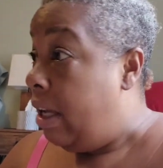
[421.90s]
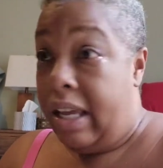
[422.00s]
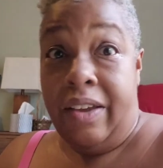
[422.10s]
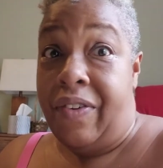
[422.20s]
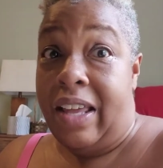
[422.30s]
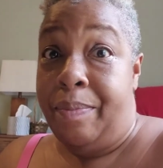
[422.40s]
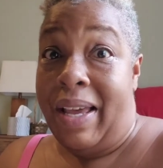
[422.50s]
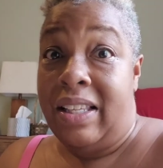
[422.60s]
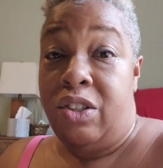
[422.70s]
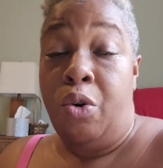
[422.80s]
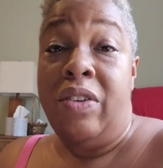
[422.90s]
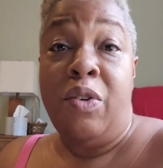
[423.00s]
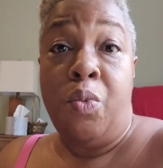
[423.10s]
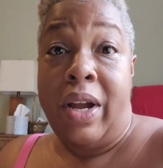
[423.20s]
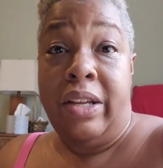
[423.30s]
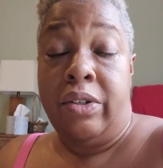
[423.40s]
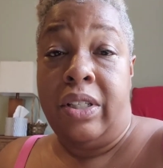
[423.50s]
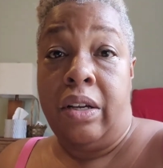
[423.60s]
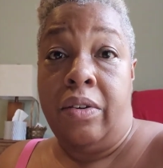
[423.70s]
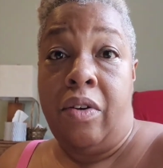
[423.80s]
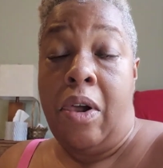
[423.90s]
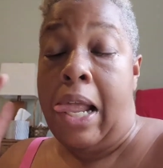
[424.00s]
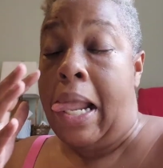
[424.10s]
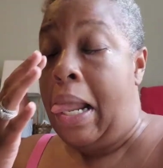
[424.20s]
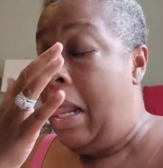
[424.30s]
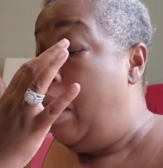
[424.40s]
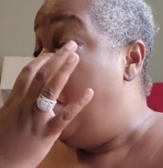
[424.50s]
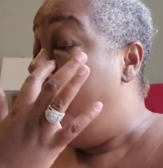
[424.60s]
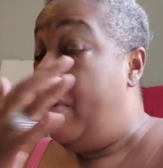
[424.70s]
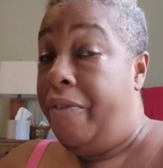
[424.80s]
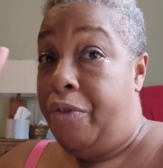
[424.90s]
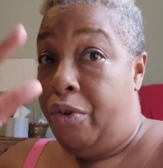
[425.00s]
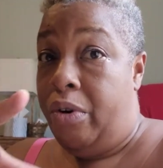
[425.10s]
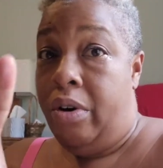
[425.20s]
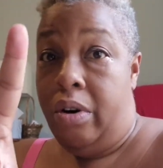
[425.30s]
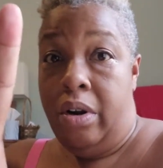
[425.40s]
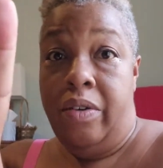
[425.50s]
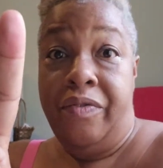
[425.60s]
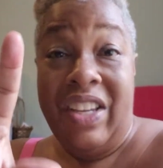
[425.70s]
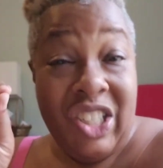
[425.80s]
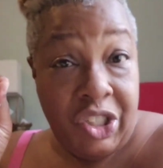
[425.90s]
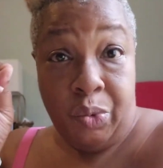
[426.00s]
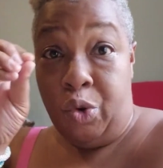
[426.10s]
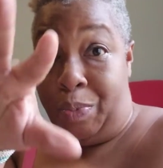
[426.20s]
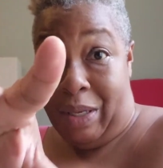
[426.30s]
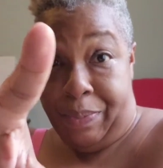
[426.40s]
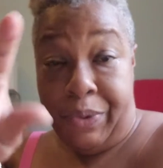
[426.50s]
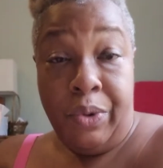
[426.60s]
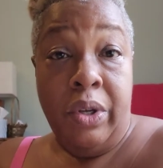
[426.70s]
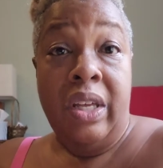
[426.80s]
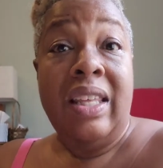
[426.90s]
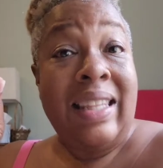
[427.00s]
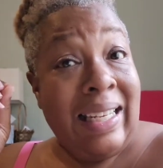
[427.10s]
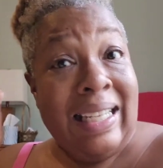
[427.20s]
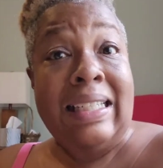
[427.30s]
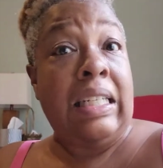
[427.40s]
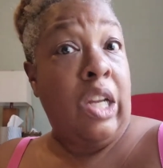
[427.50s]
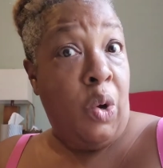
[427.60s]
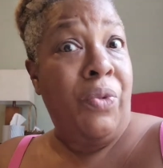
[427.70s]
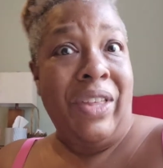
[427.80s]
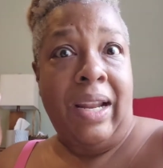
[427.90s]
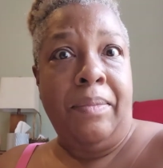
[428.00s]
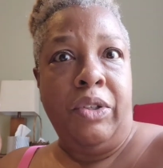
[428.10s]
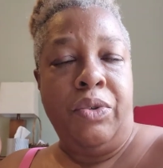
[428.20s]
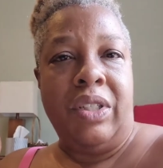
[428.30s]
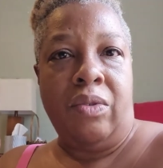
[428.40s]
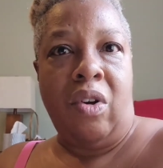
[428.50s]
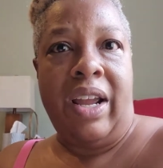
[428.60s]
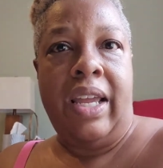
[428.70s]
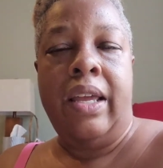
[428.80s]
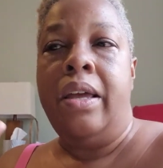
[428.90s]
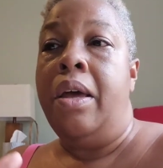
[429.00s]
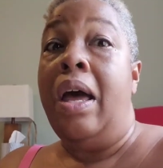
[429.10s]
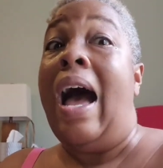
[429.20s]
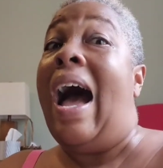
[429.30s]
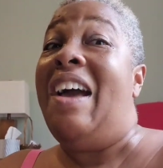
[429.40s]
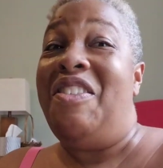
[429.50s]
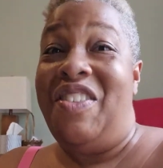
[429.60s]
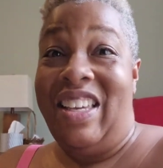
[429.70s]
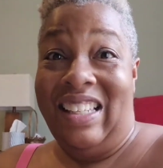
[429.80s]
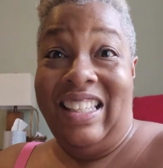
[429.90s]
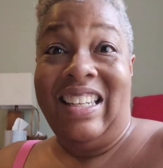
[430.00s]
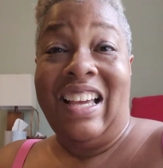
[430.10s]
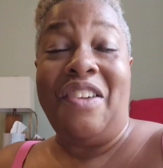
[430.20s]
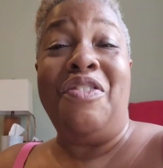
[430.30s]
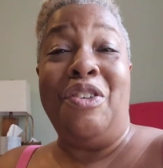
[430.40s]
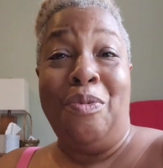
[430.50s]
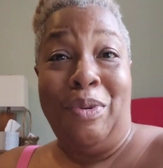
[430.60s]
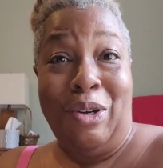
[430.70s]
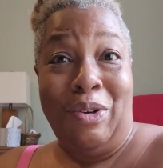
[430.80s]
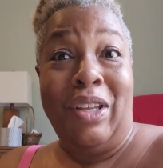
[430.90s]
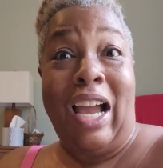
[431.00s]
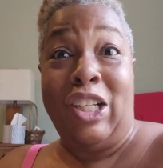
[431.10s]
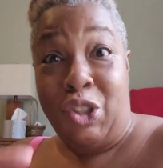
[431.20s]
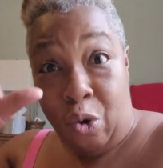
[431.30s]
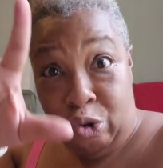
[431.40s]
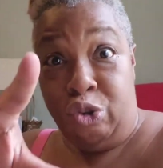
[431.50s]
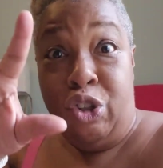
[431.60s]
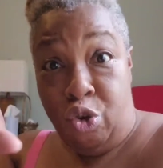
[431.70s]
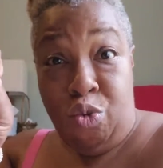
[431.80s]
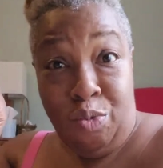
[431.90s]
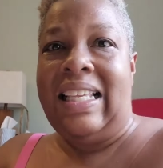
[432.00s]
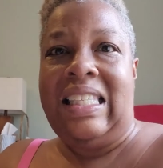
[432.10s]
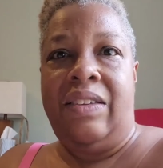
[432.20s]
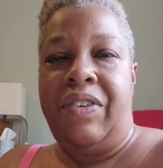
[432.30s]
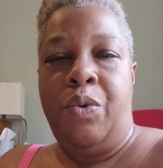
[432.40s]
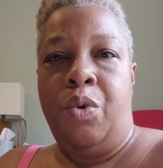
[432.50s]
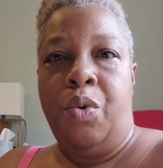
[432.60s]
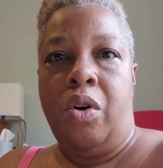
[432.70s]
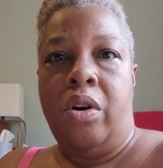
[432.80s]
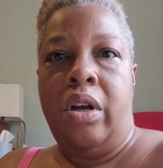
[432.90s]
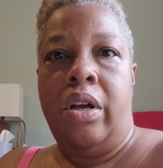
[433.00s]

If at best, don't even weigh yourself. But for visual people, they need to know that I'm losing, right? I feel it. I feel the bloating. I showed you the umzu. CV will work.